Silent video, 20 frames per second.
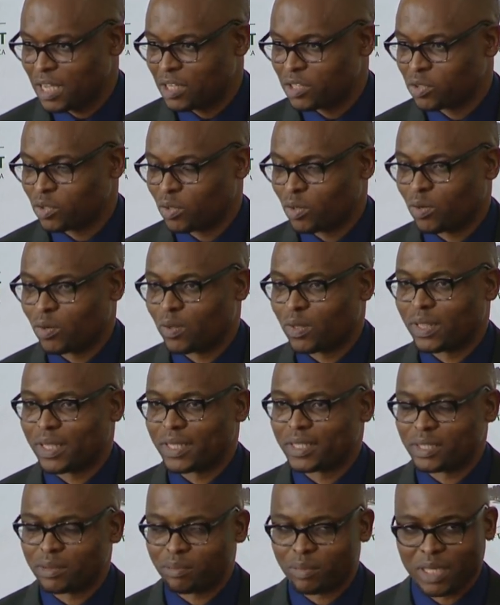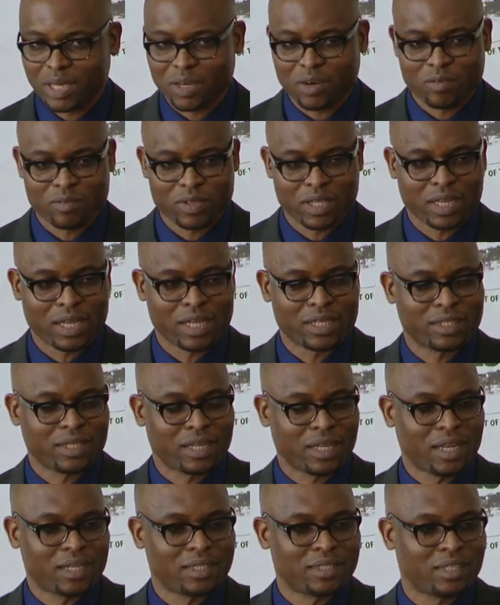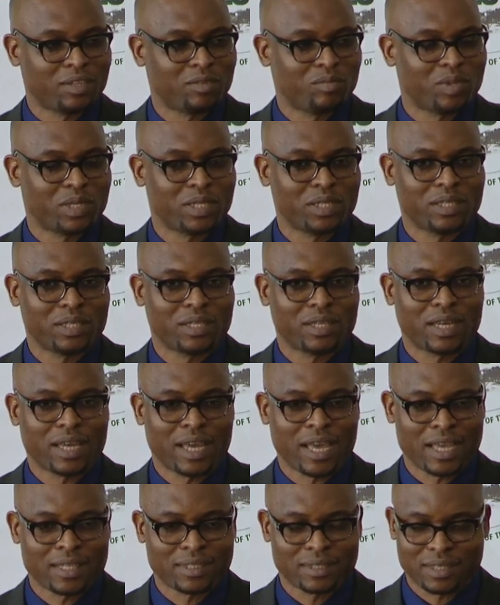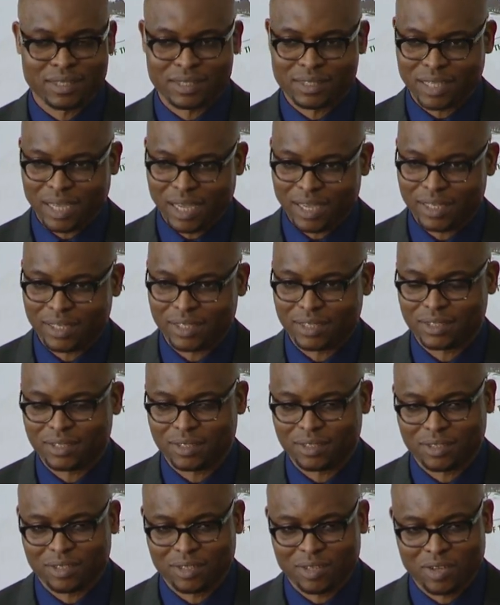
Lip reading: So the Speaker of the National Assembly has decided